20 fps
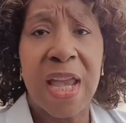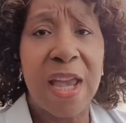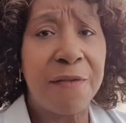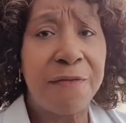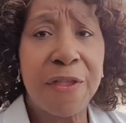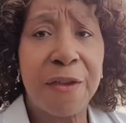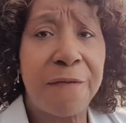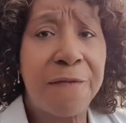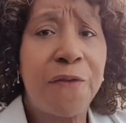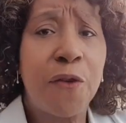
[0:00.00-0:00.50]

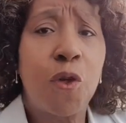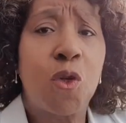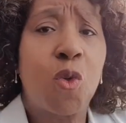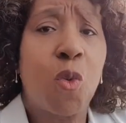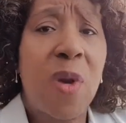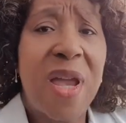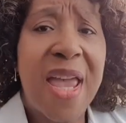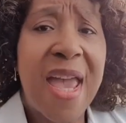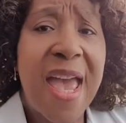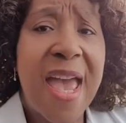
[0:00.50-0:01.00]
If the
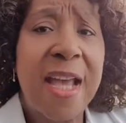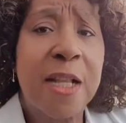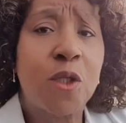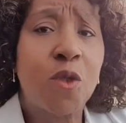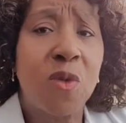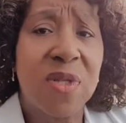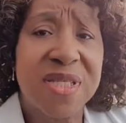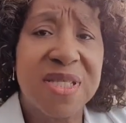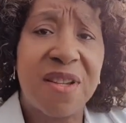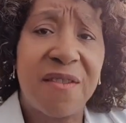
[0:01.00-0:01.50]
food we
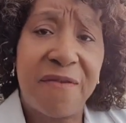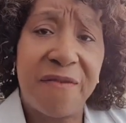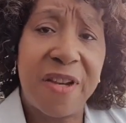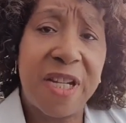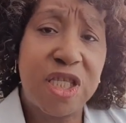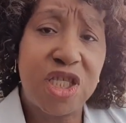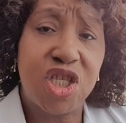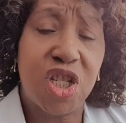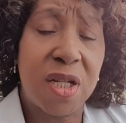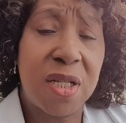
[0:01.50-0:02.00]
ate was
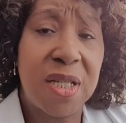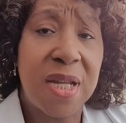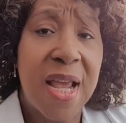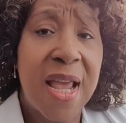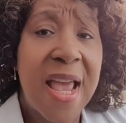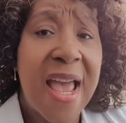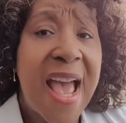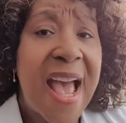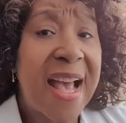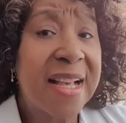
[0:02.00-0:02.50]
sufficient,
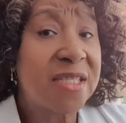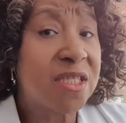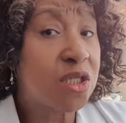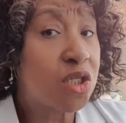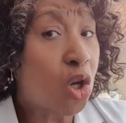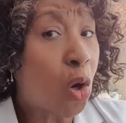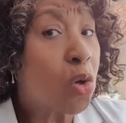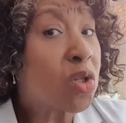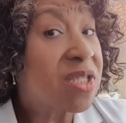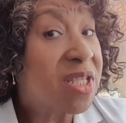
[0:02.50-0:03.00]

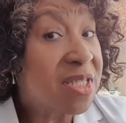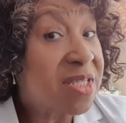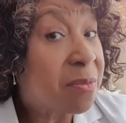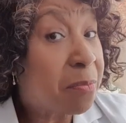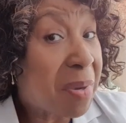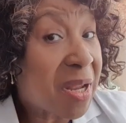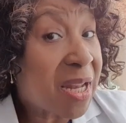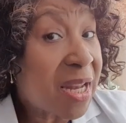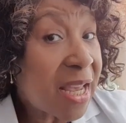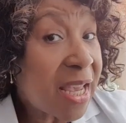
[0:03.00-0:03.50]
as
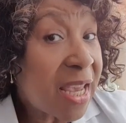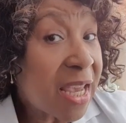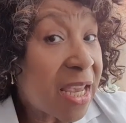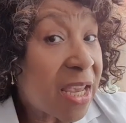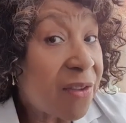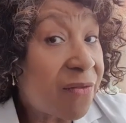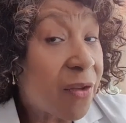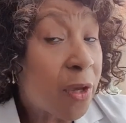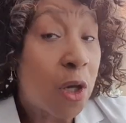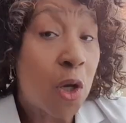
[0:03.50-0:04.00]
doctors
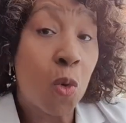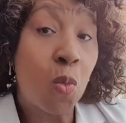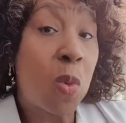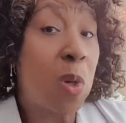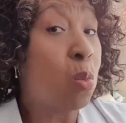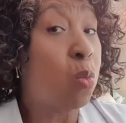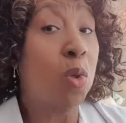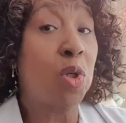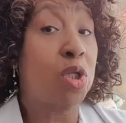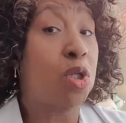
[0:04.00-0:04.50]
believe,
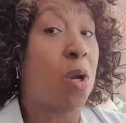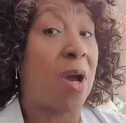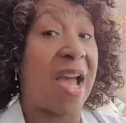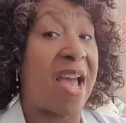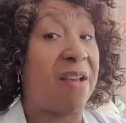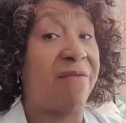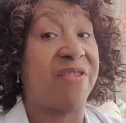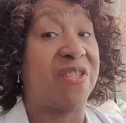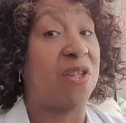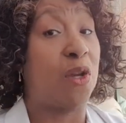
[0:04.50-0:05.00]
we would
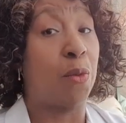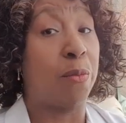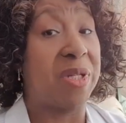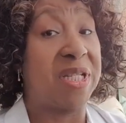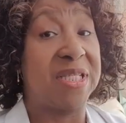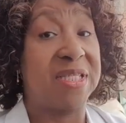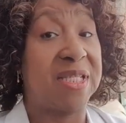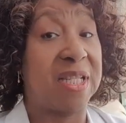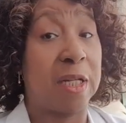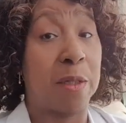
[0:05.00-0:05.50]
not have so
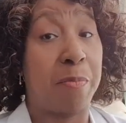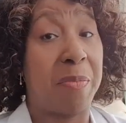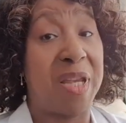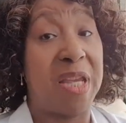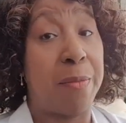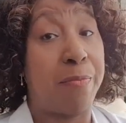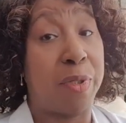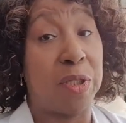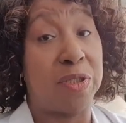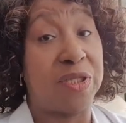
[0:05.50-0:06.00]
many sick
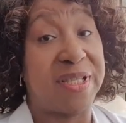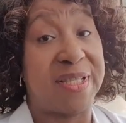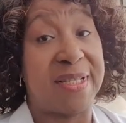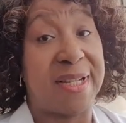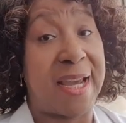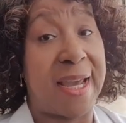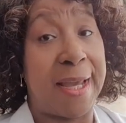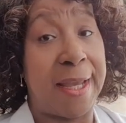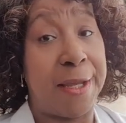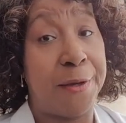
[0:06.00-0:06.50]
people
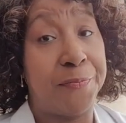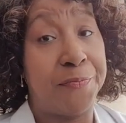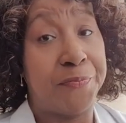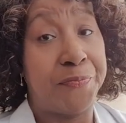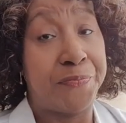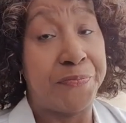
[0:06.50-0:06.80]
today.